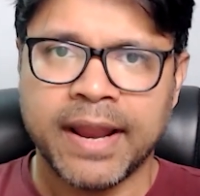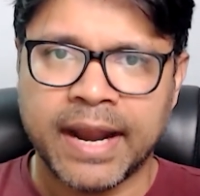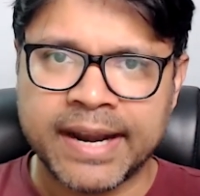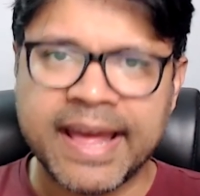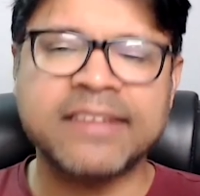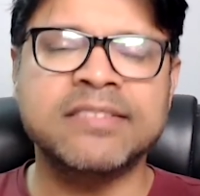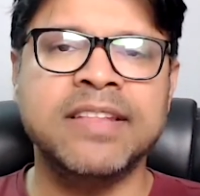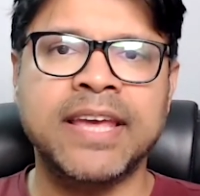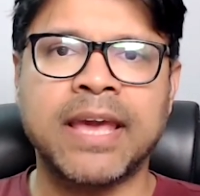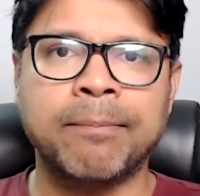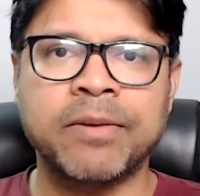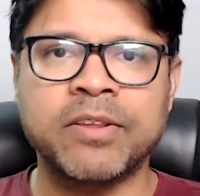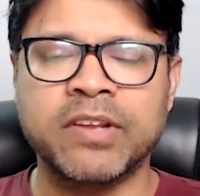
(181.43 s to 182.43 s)
And as the
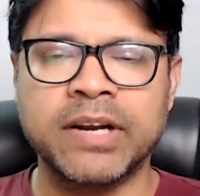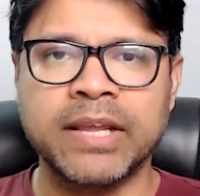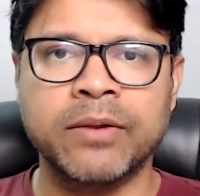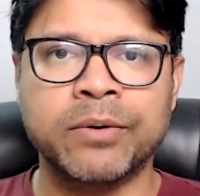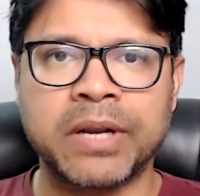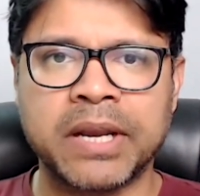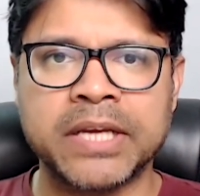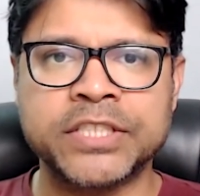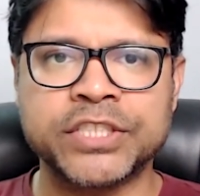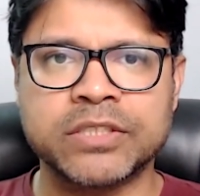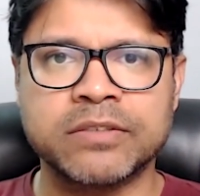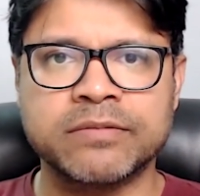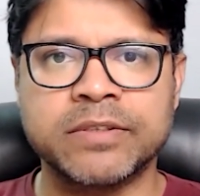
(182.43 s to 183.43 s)
capacity
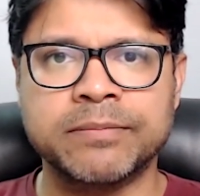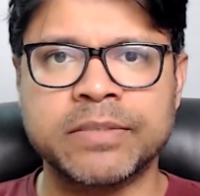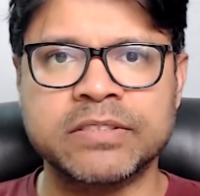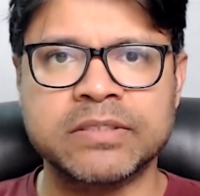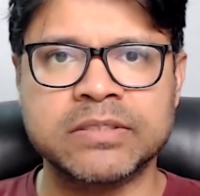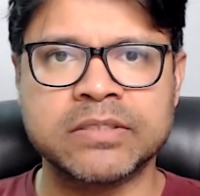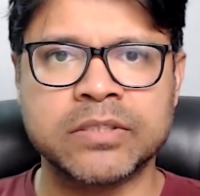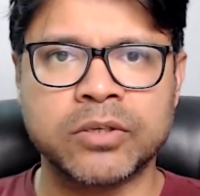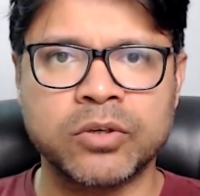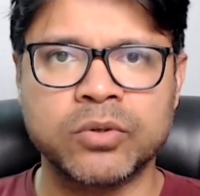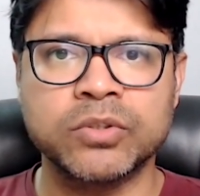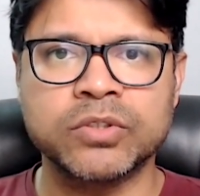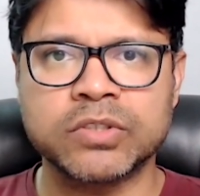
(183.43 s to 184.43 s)
utilization of the business
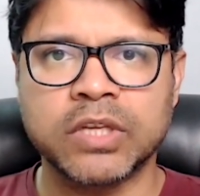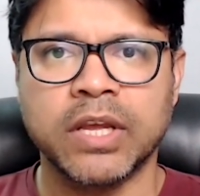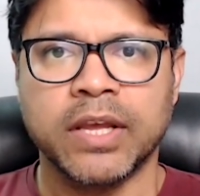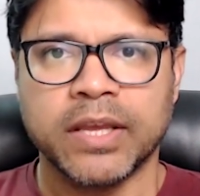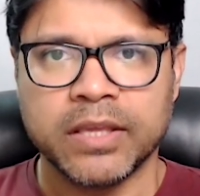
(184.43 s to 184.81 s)
grows,